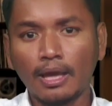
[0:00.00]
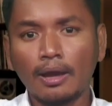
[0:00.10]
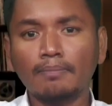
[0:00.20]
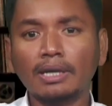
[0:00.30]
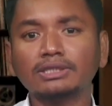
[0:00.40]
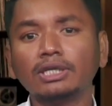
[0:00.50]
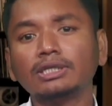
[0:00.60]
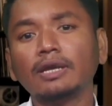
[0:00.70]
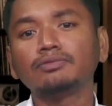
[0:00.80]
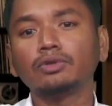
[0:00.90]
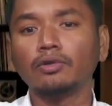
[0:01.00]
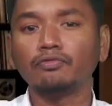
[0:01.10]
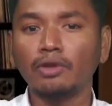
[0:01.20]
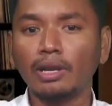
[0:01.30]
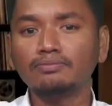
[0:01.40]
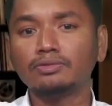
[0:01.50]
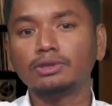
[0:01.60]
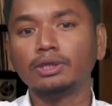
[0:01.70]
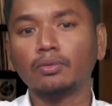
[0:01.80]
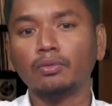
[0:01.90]
Master tapes or films
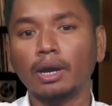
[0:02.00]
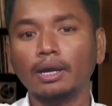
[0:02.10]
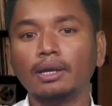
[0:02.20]
require